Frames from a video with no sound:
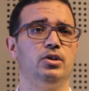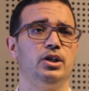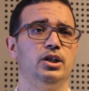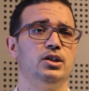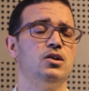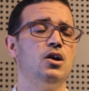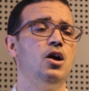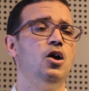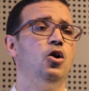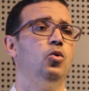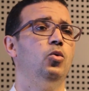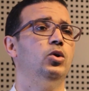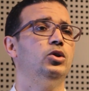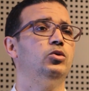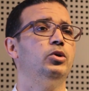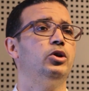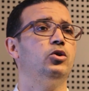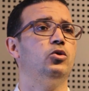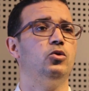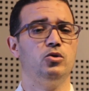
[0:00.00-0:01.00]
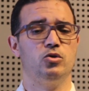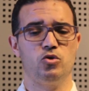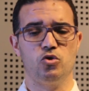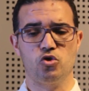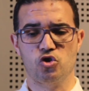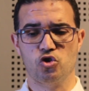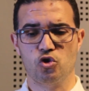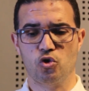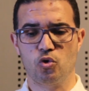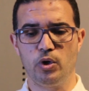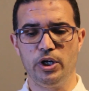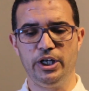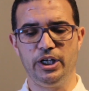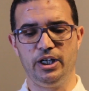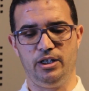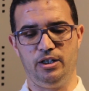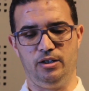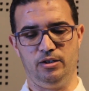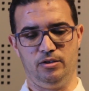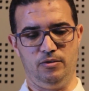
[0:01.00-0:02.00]
is what we call the
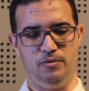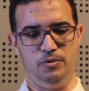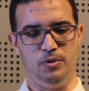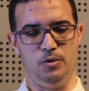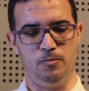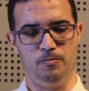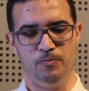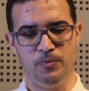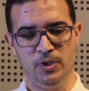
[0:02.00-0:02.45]
screening interview.